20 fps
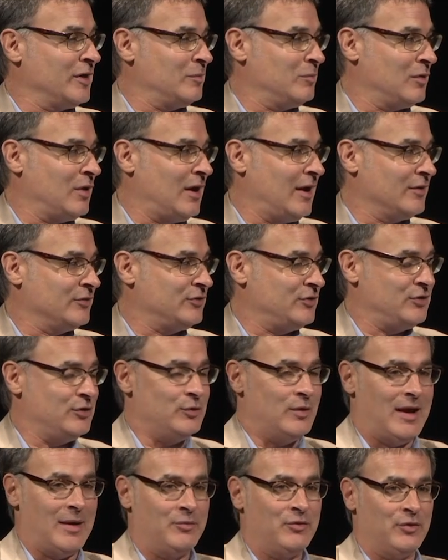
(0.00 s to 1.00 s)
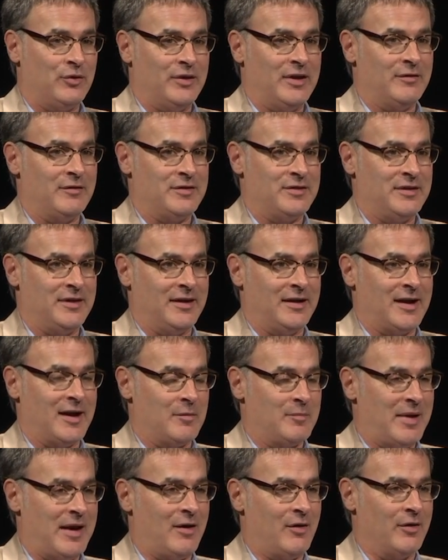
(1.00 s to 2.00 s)
obliged to do absolutely everything in our
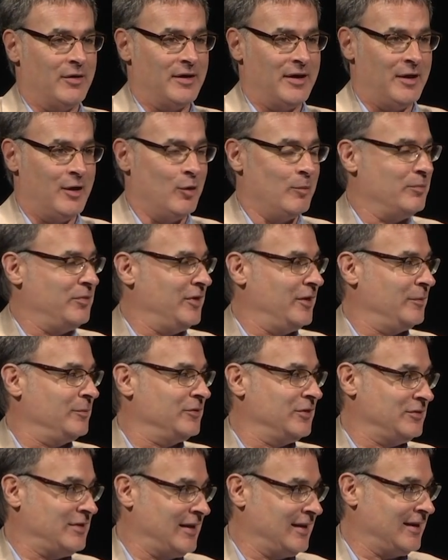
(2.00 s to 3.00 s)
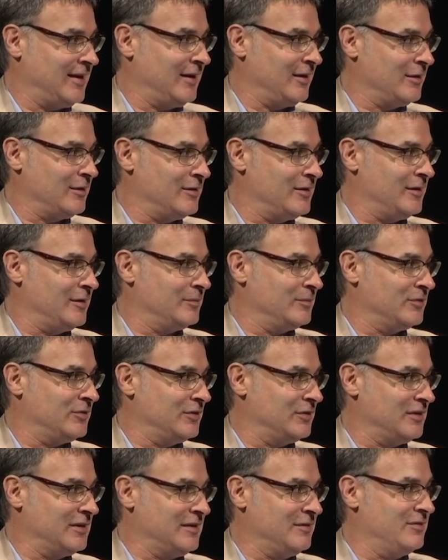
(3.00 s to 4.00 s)
power to help them, to take care of them, to
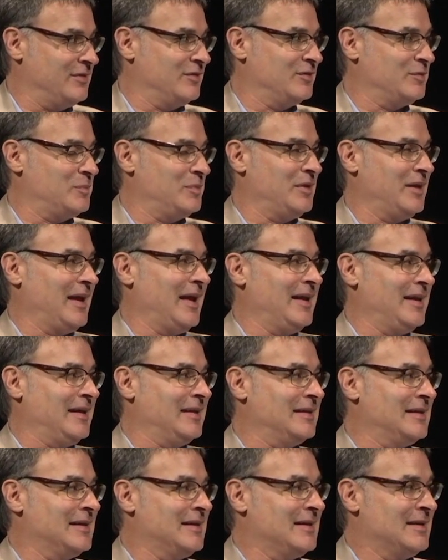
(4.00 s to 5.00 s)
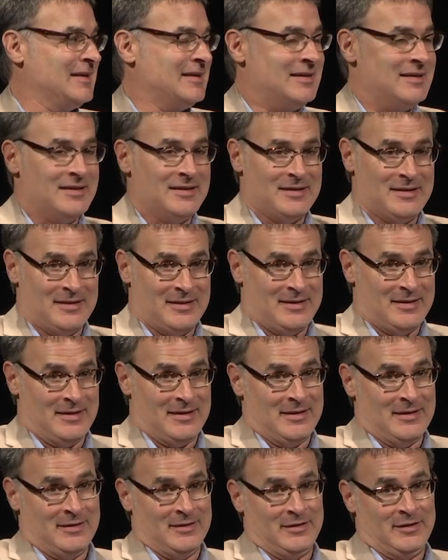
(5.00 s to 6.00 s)
leave this planet.
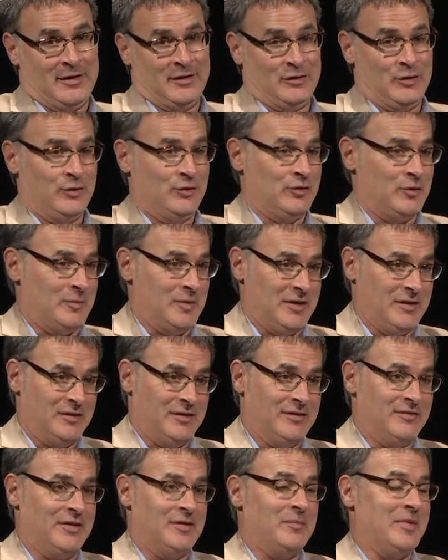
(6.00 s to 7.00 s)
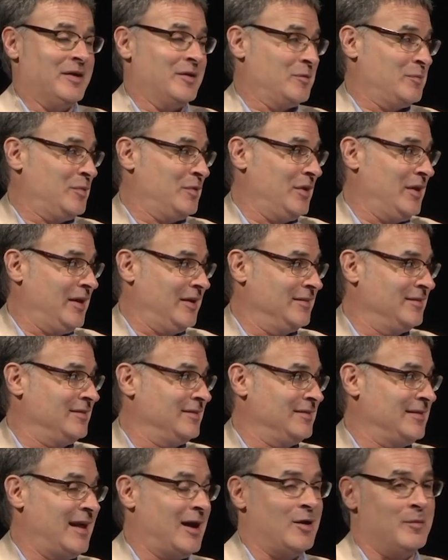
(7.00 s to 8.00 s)
It used to be leave it a better
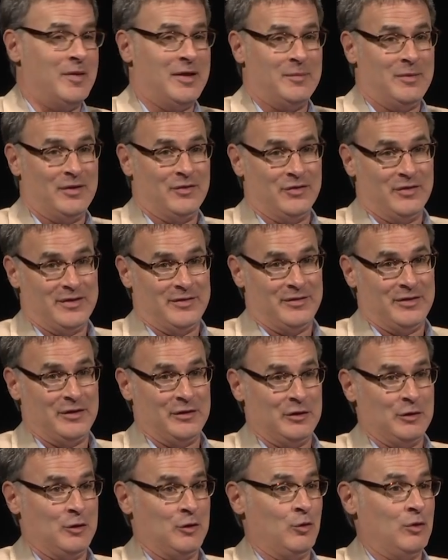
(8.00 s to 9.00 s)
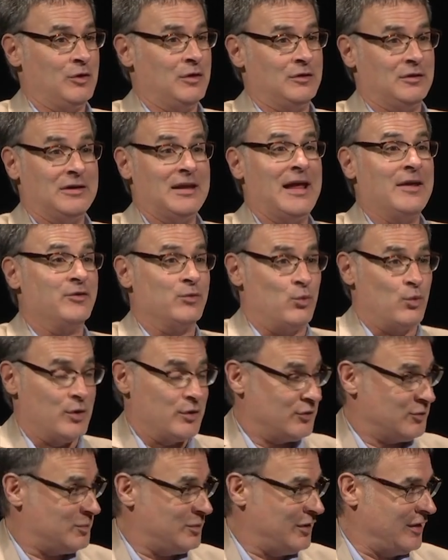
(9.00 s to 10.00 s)
place. Now maybe it's leave it a little less
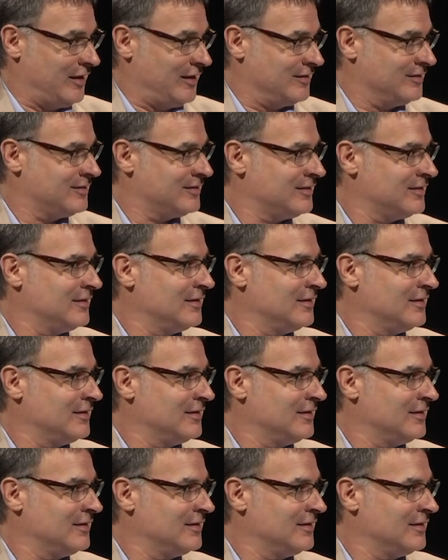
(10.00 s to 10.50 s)
worse place.